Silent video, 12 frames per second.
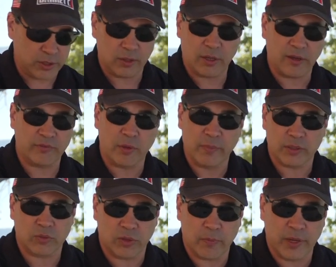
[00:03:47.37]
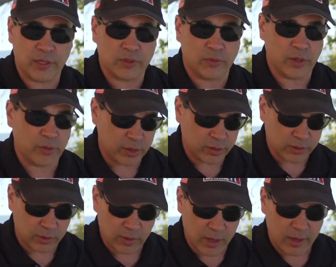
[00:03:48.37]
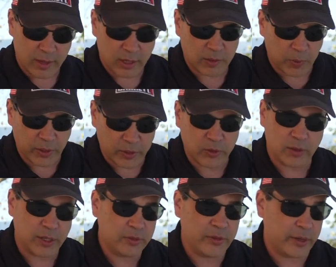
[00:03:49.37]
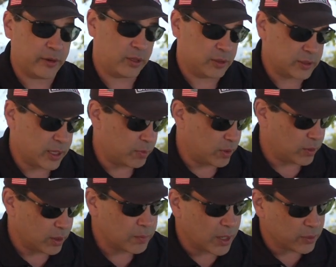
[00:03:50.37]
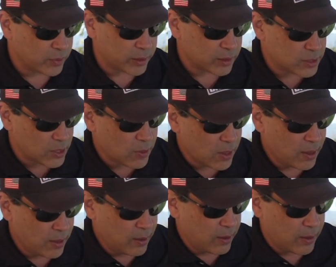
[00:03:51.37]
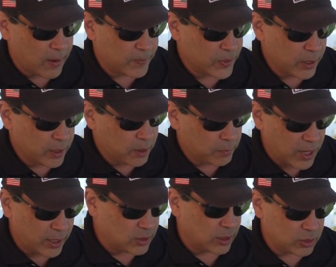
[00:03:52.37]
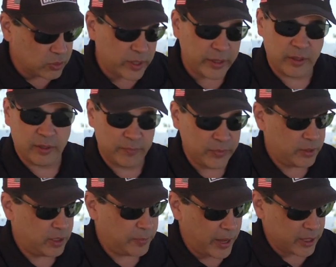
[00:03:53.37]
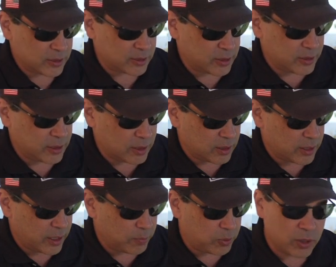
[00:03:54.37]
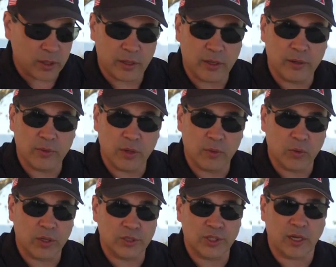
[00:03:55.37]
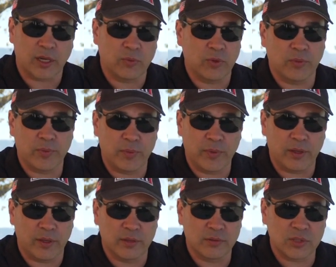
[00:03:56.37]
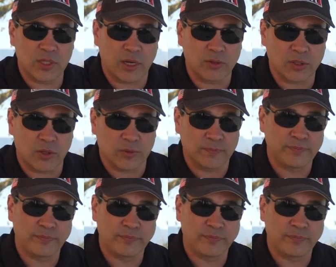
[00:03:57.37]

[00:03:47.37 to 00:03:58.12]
You don't have to mess with the base or anything. So it's pretty cool. I do that all the time on my rig. So Brad's on his way. He passed the airport, and we're going to check in with him in a minute and see how it's going.